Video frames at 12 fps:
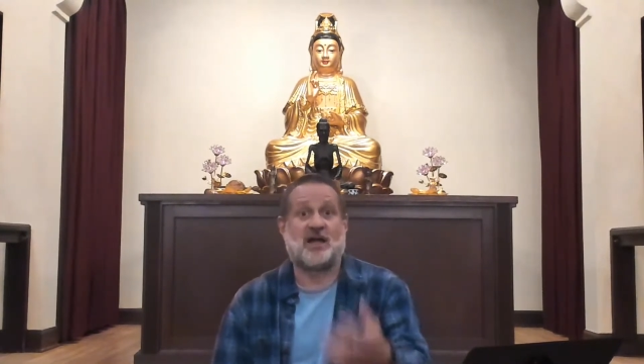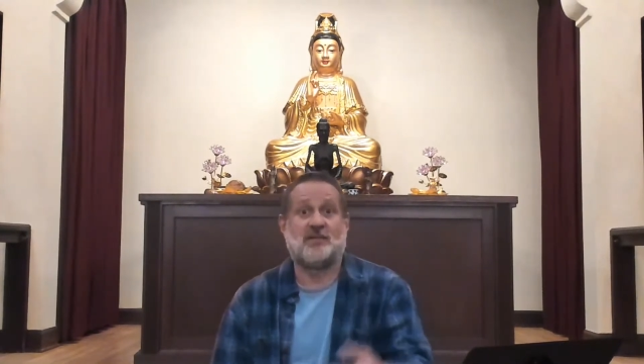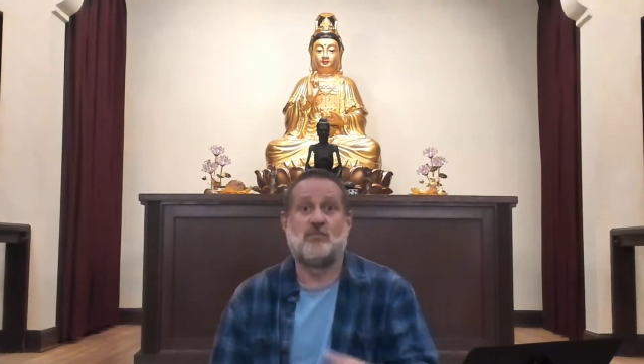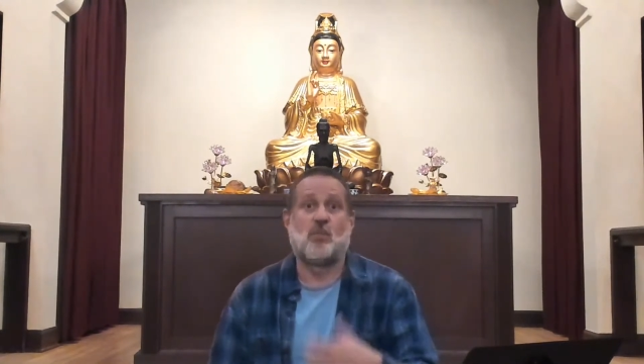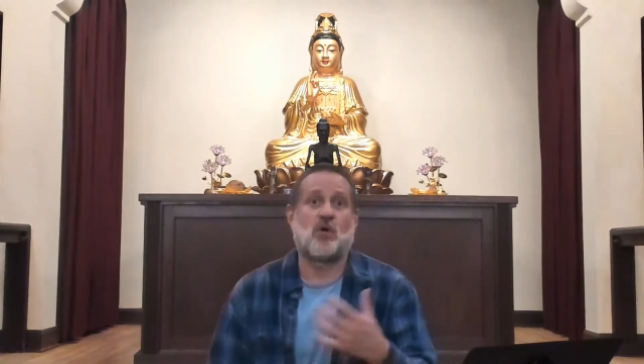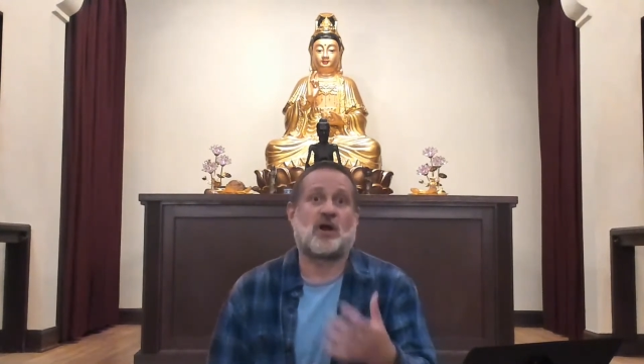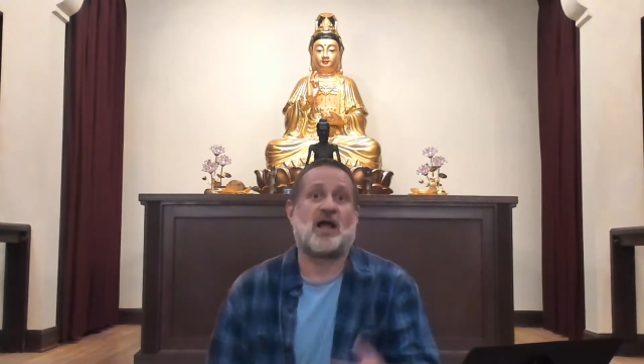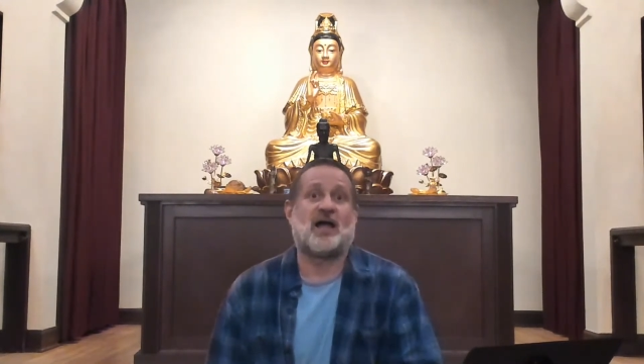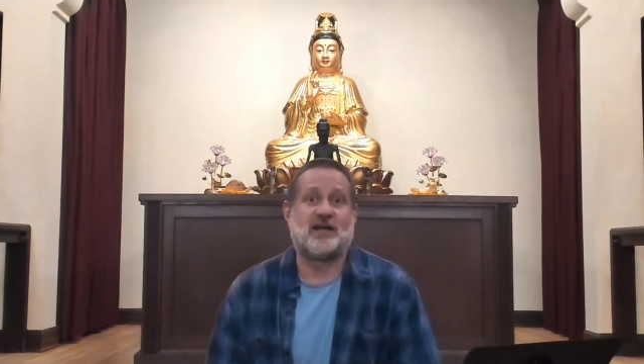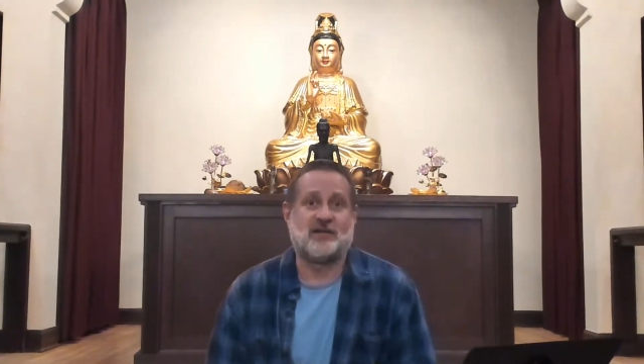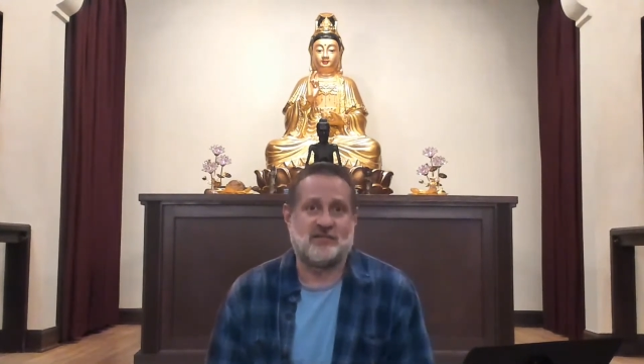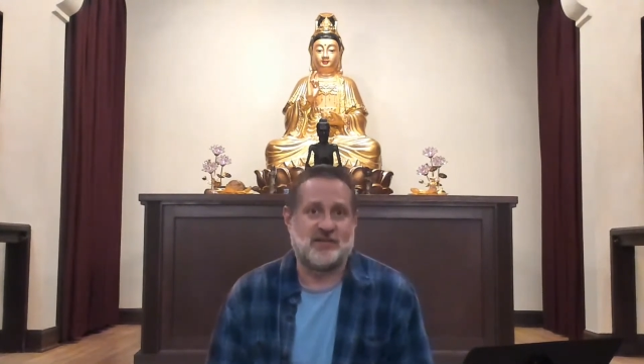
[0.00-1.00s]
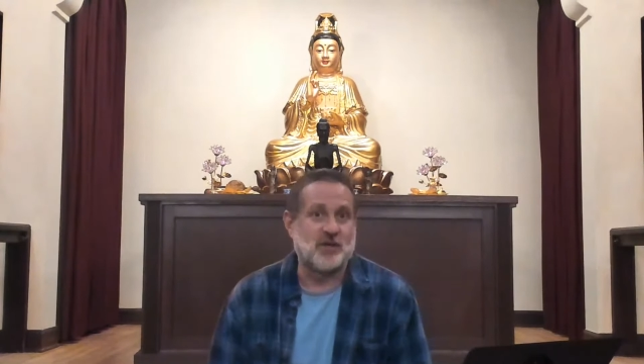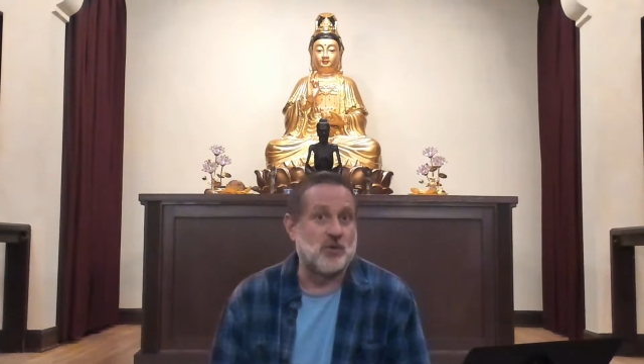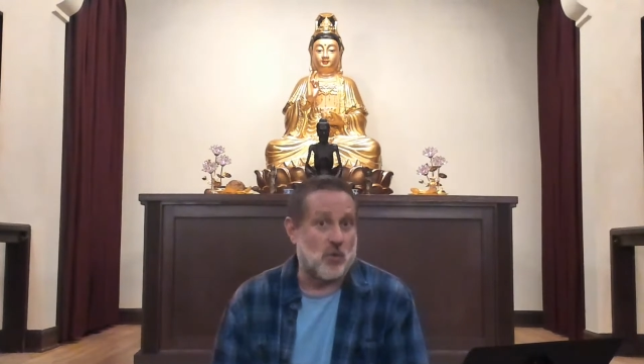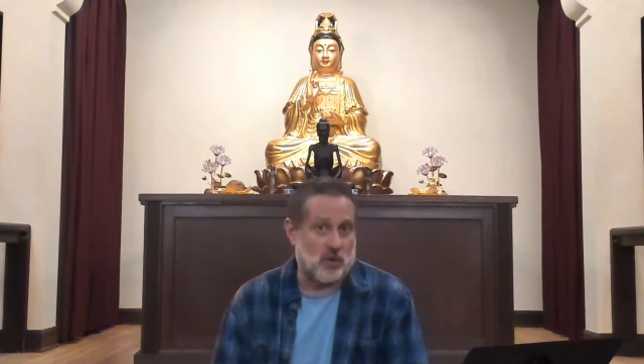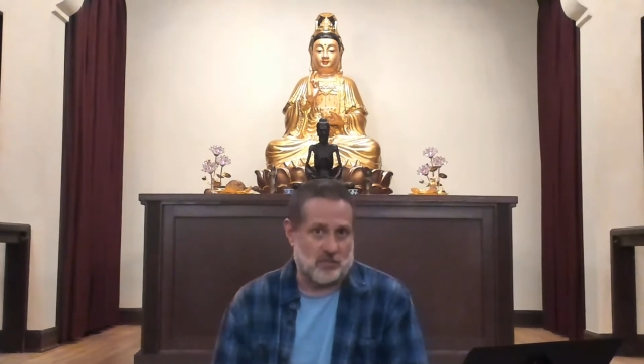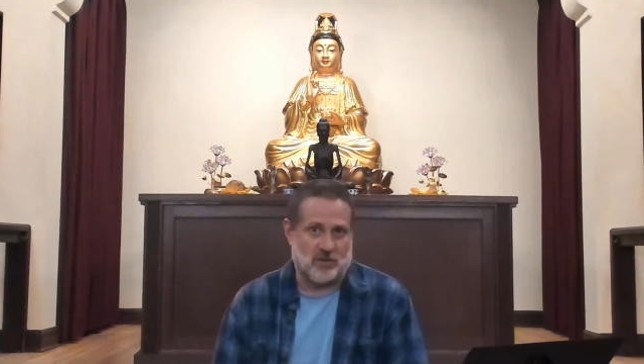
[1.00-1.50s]
more kind than
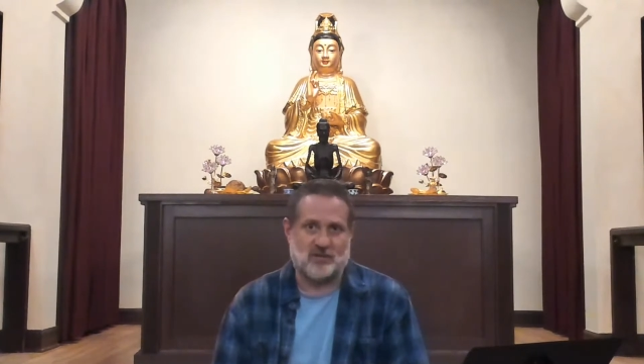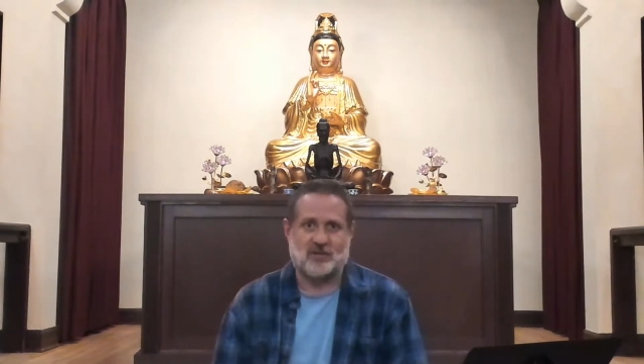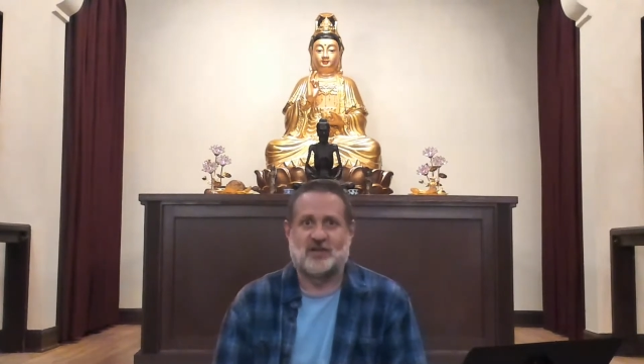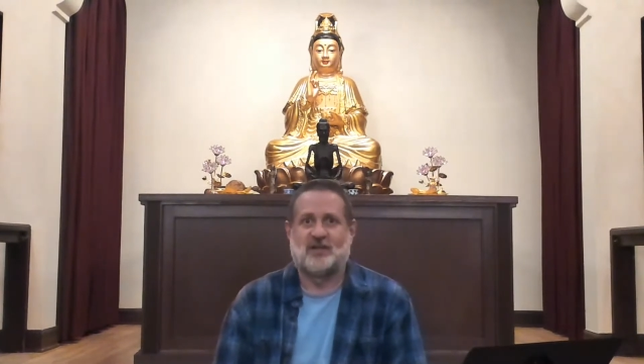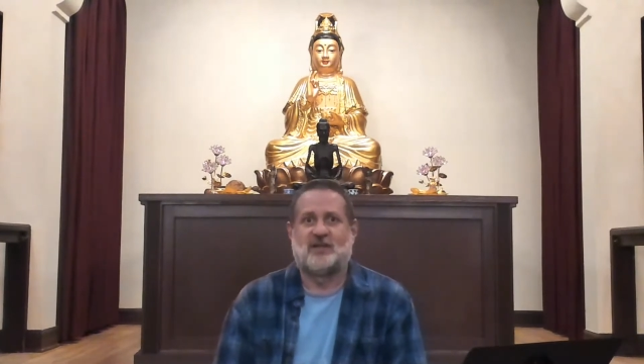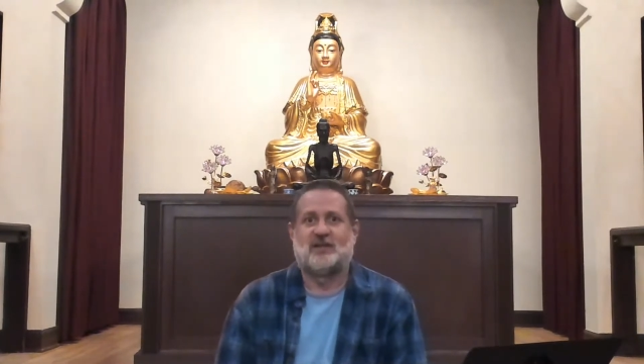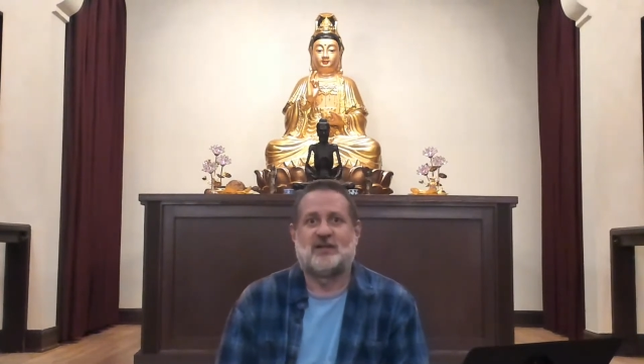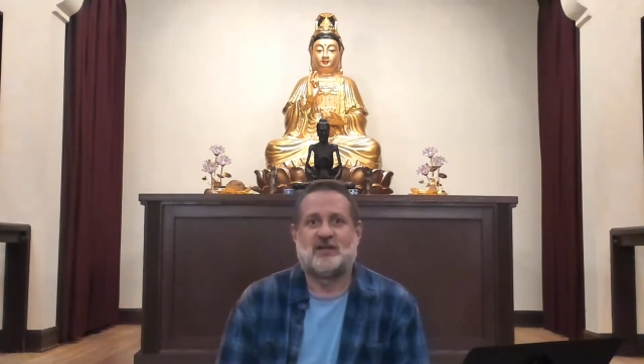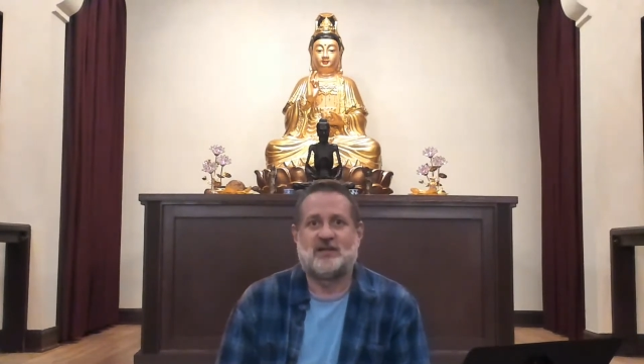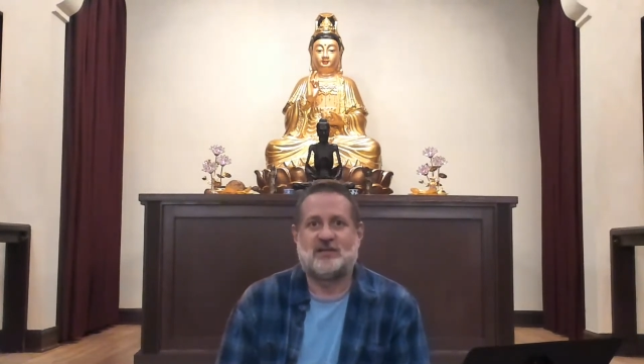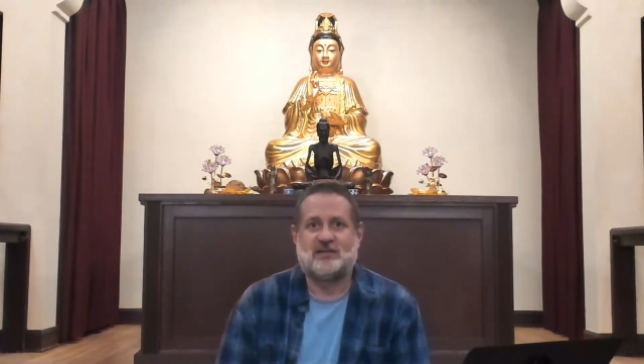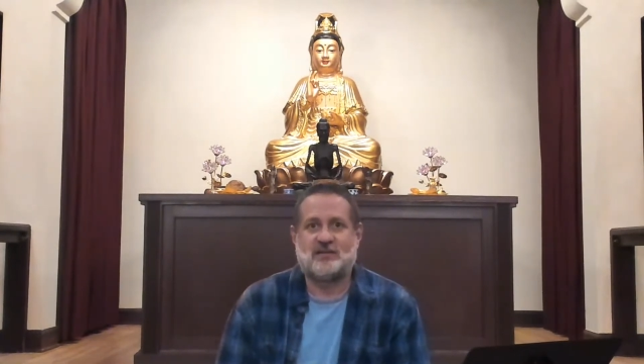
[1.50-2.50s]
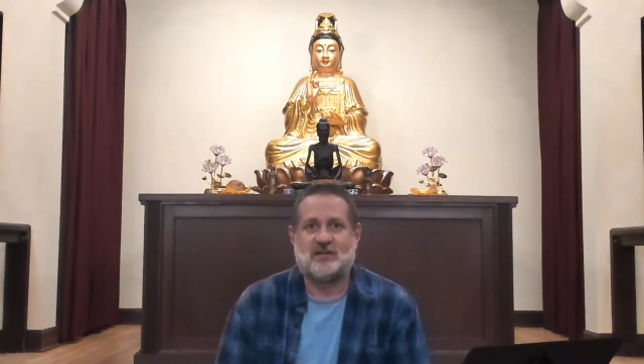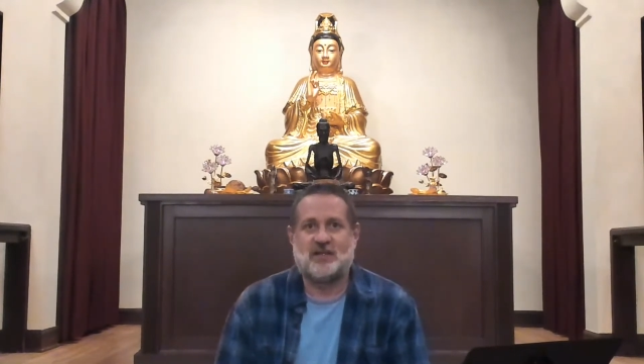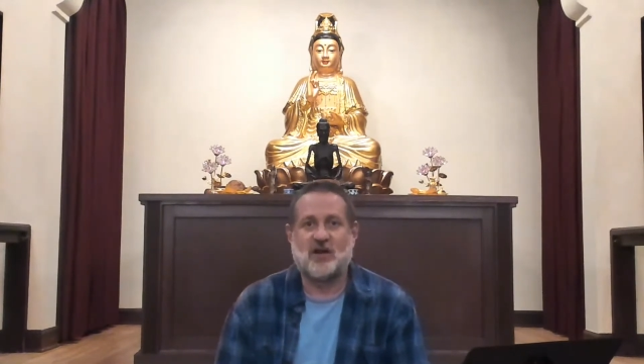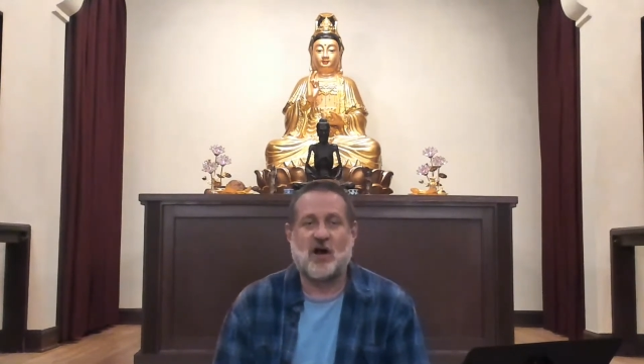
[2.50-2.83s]
normal, in